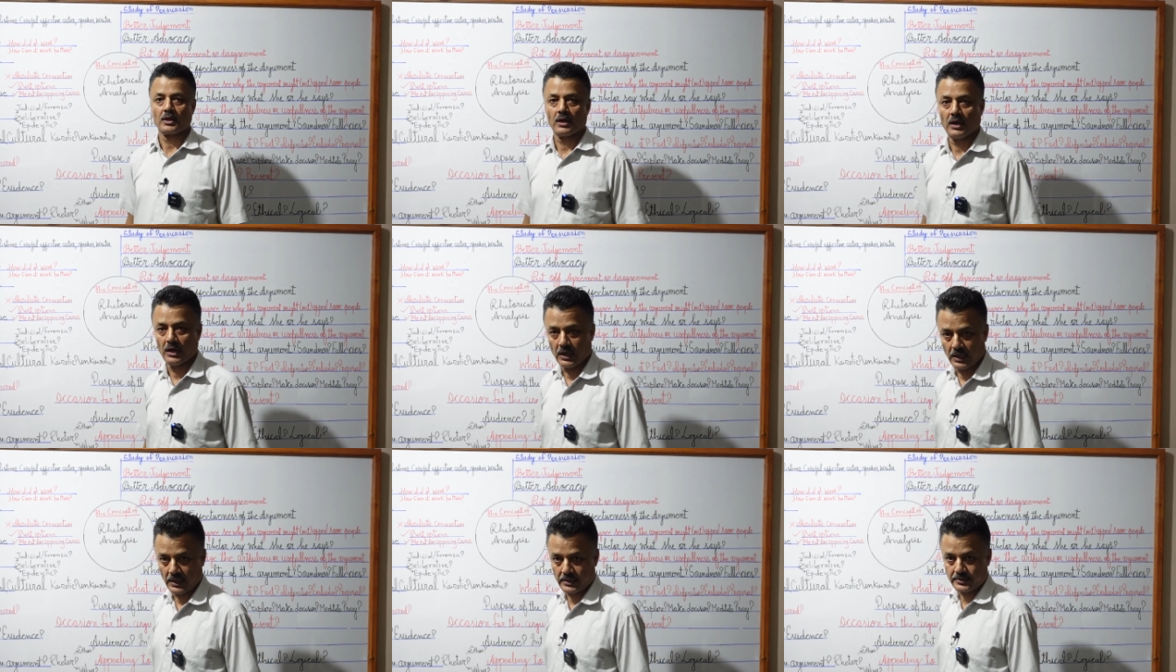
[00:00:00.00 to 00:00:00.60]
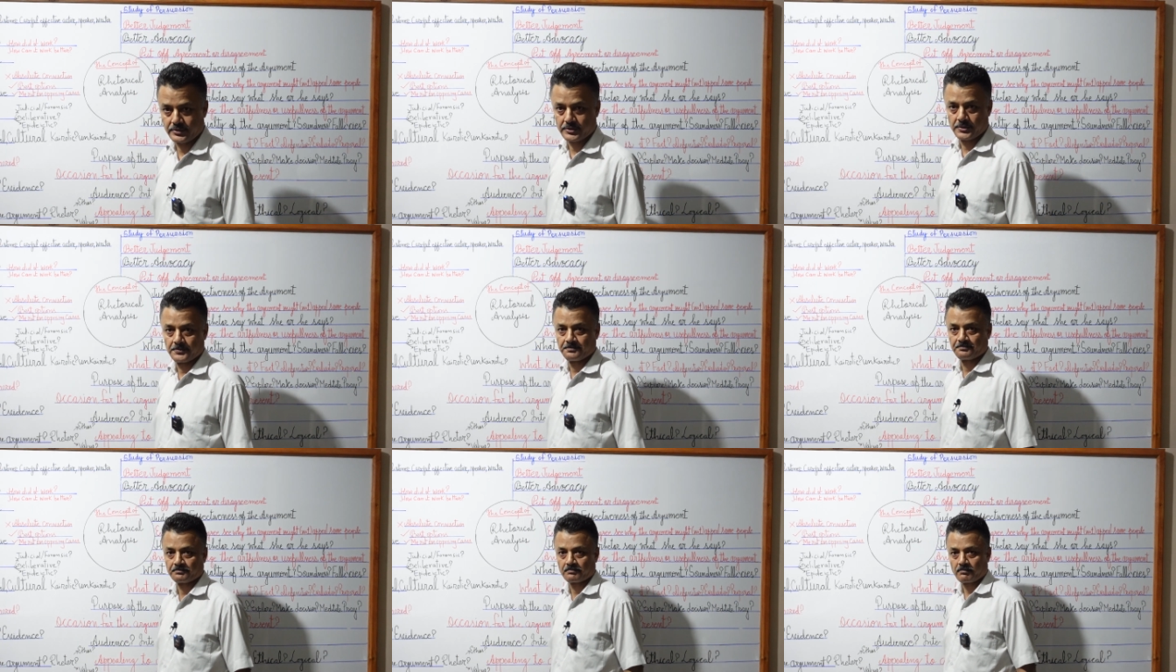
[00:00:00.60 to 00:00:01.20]
and
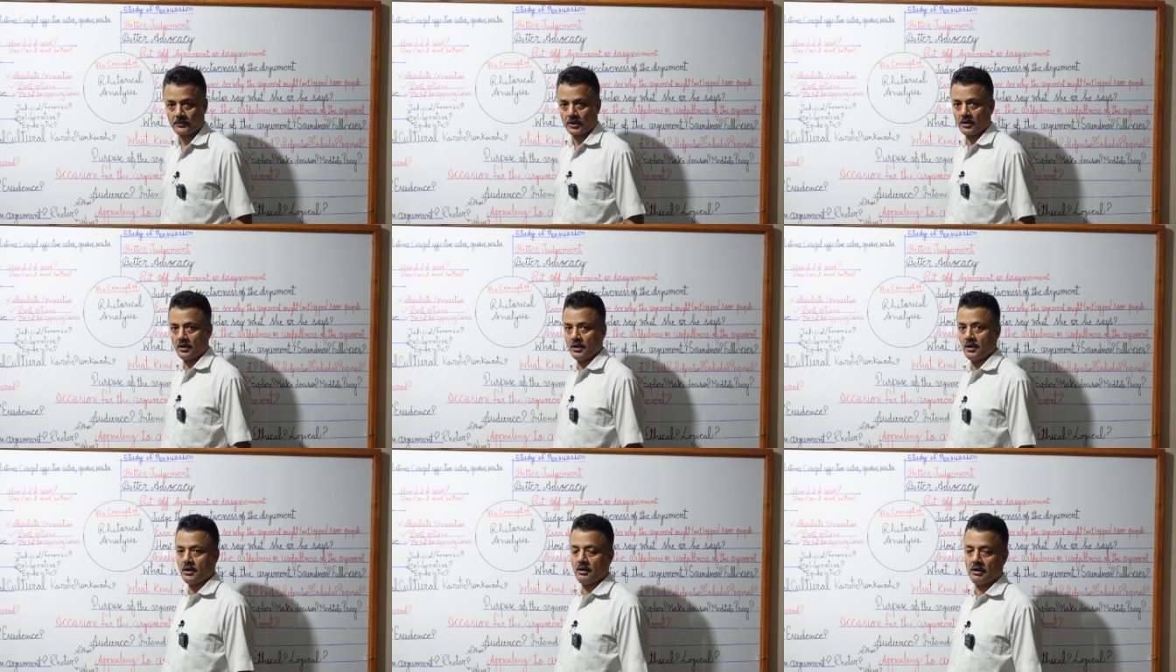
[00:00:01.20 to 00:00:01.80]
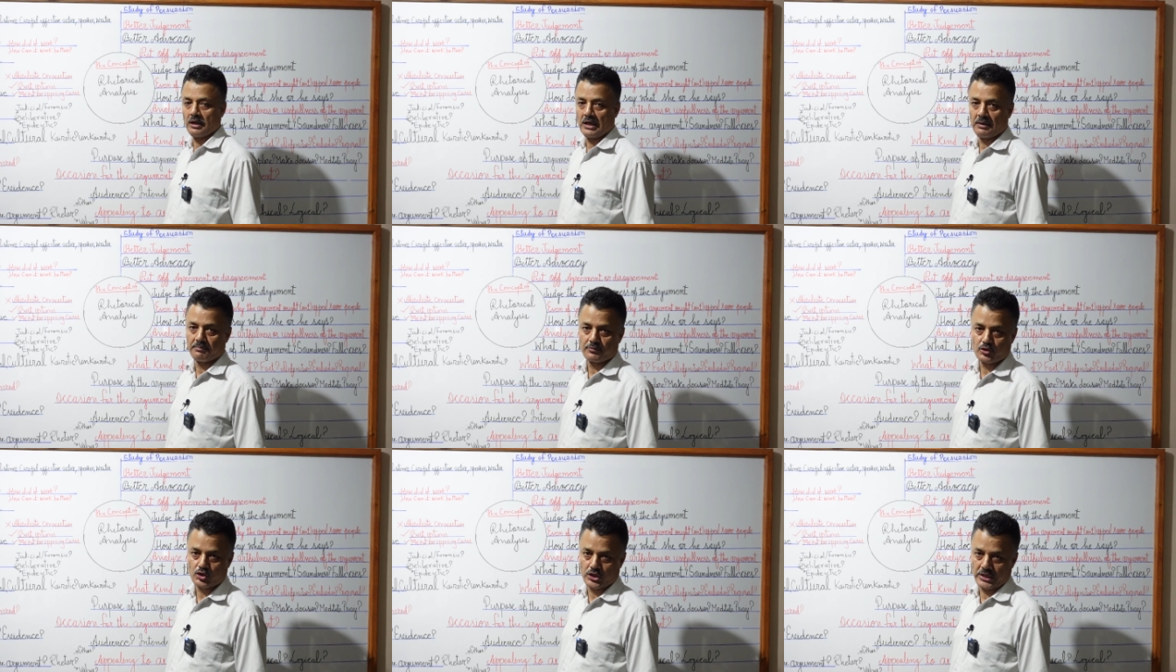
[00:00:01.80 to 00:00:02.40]

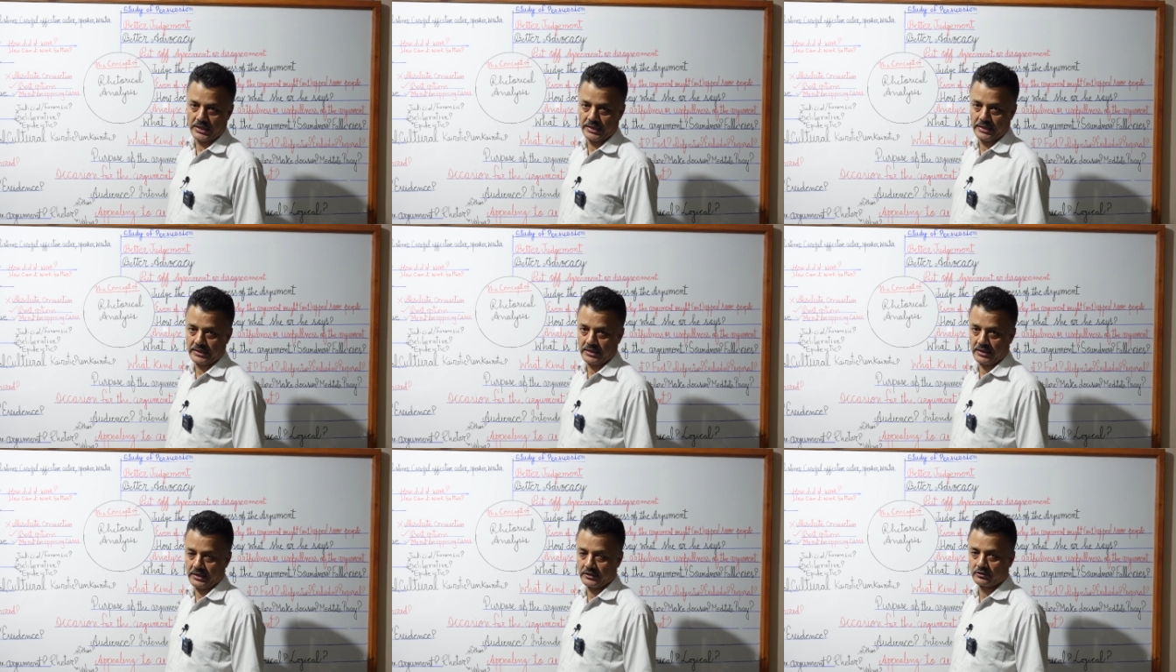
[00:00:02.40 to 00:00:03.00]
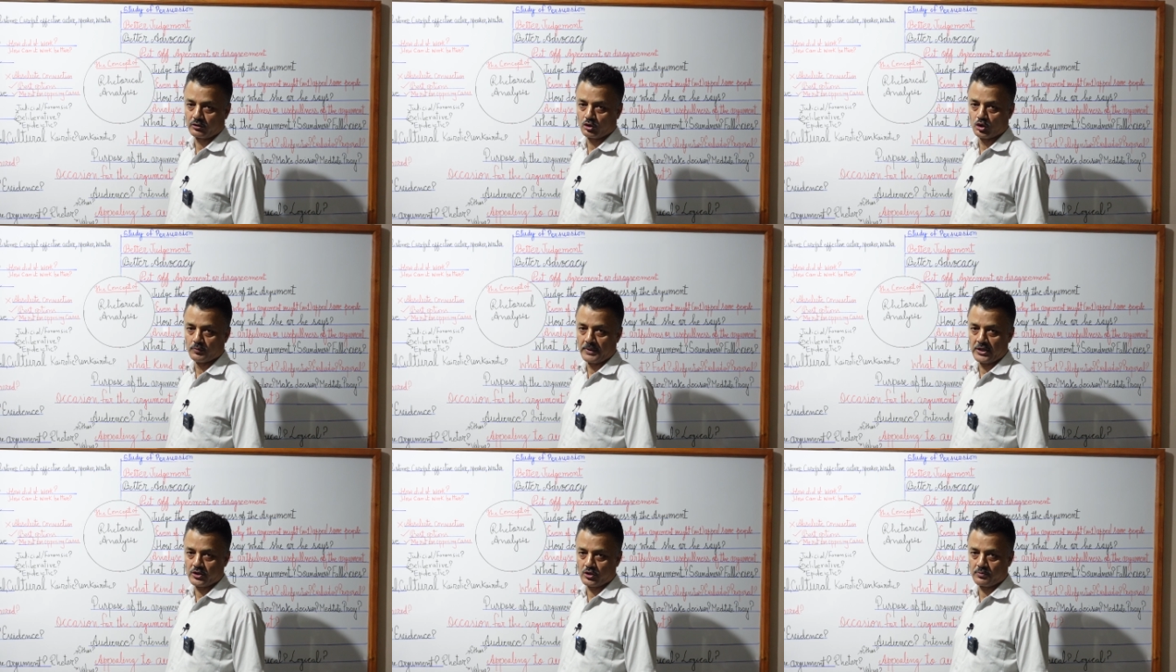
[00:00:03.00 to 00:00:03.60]
I'm sharing it through
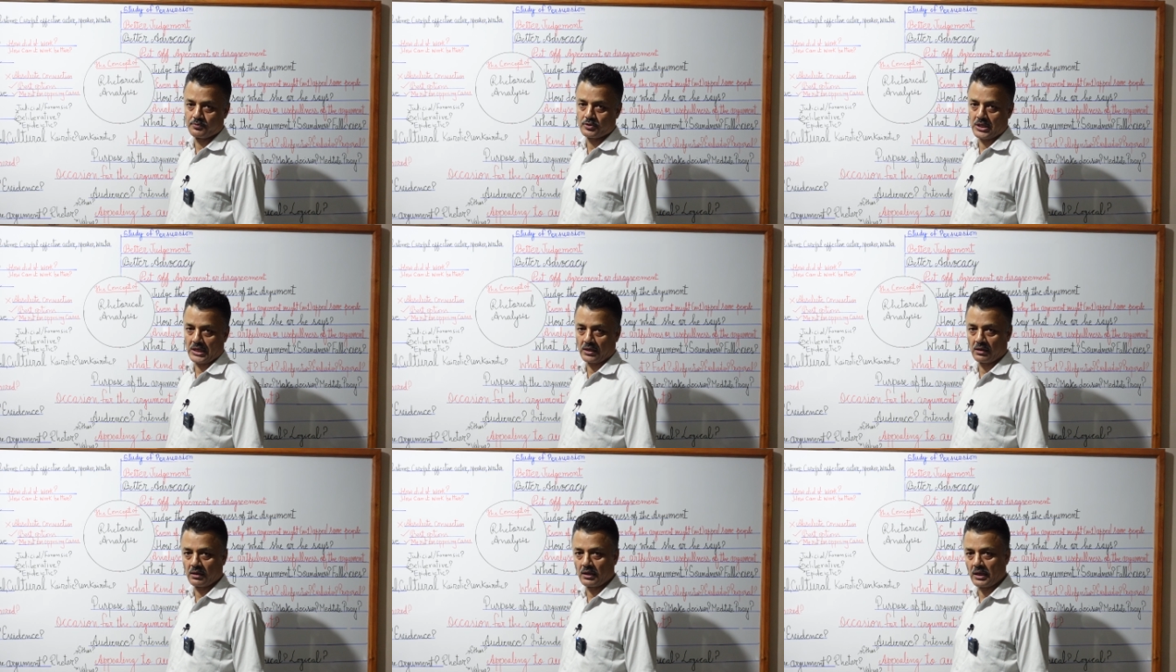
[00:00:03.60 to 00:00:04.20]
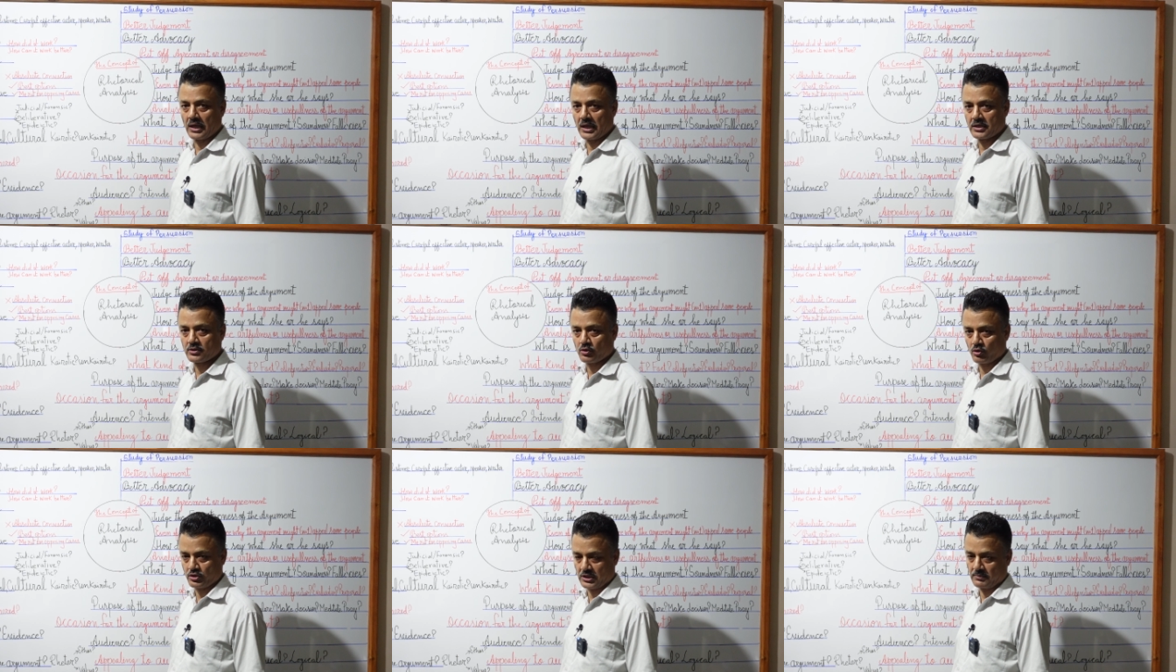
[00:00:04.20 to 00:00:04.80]
my YouTube channel and
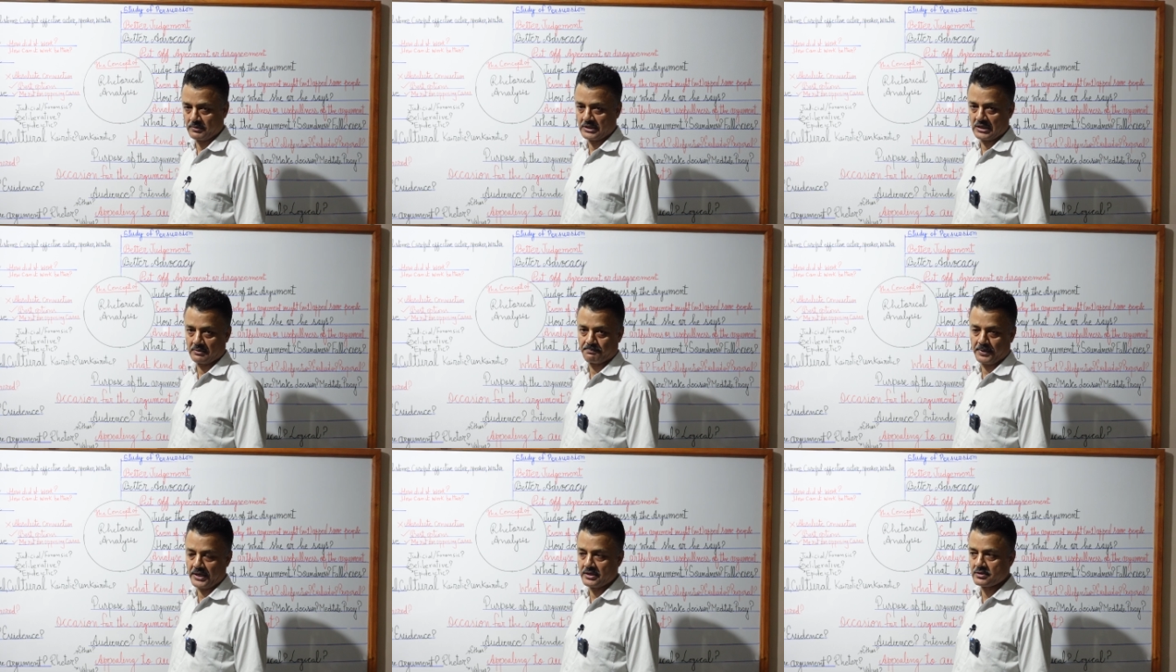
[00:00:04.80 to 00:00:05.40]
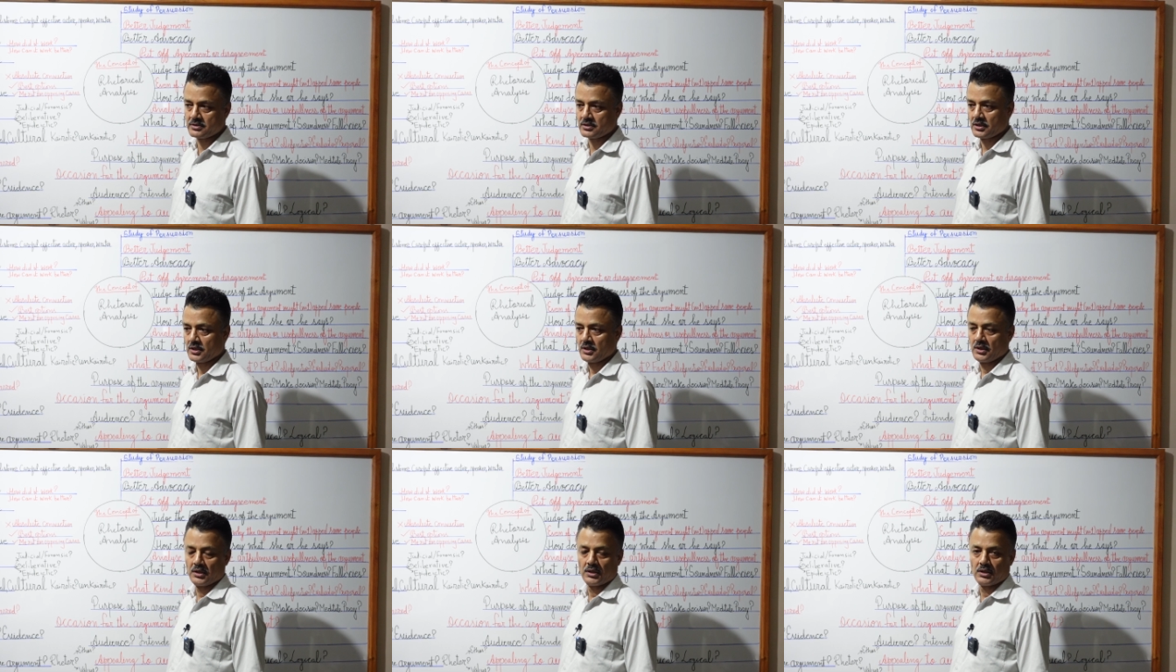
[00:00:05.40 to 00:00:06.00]
social media page
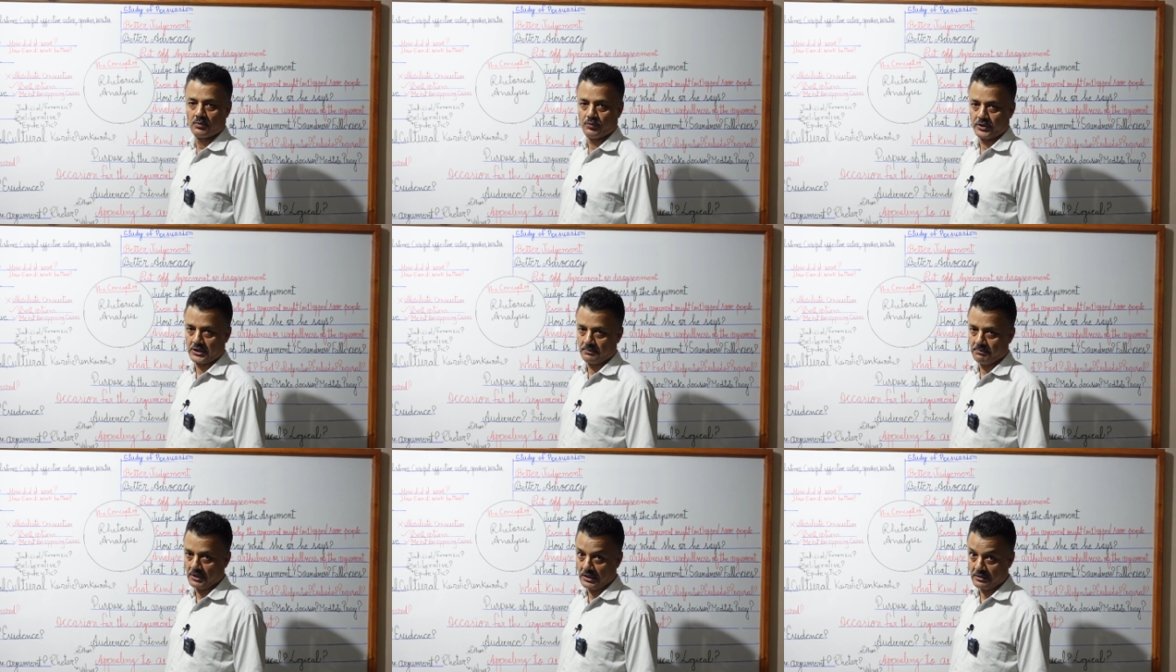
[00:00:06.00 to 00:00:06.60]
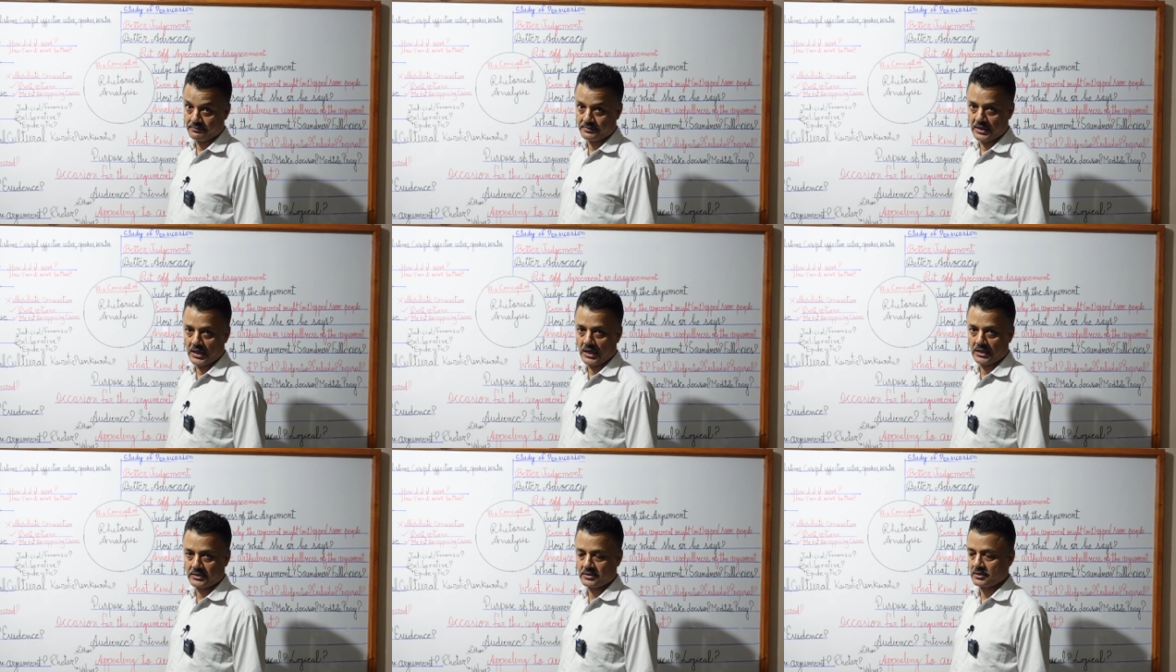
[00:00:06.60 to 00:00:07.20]
with the belief
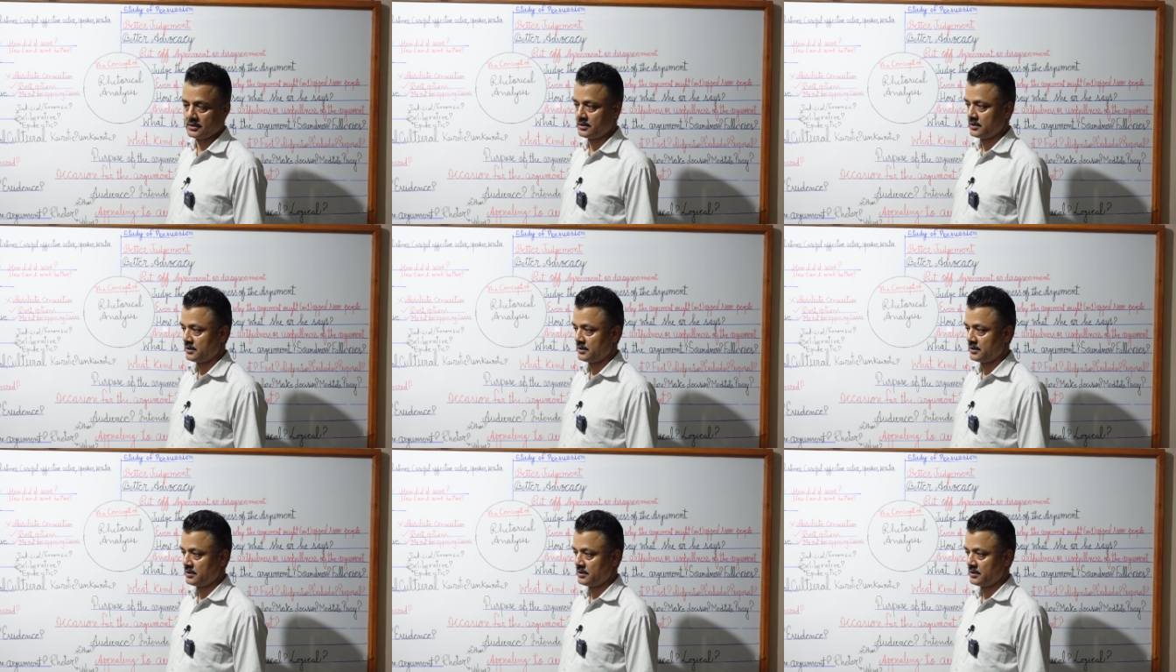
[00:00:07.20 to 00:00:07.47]
that